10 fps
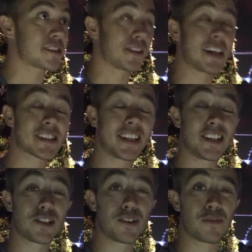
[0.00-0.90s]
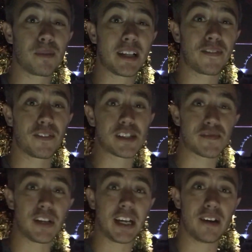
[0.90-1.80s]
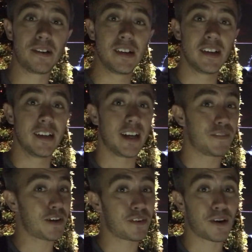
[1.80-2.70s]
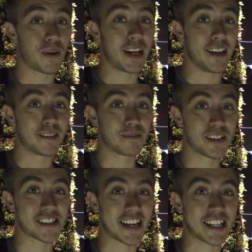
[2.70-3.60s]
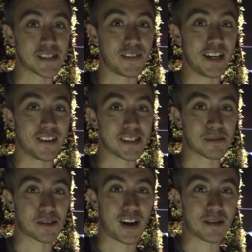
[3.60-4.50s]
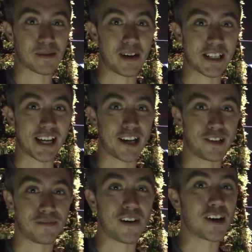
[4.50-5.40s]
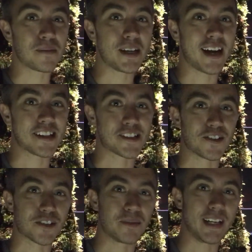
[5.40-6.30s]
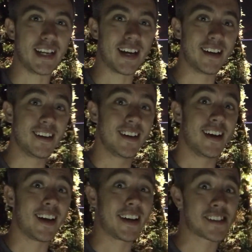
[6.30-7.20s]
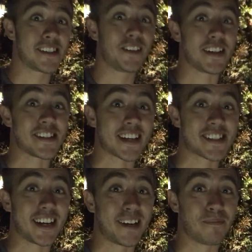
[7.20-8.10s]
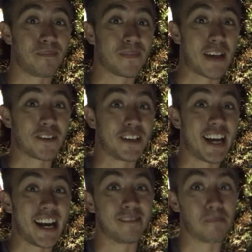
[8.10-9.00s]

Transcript: So that's gonna do it for me for this video. If you haven't already, please like this video and subscribe to my channel and follow me on social media. And I'll see you guys next time. Have a good day.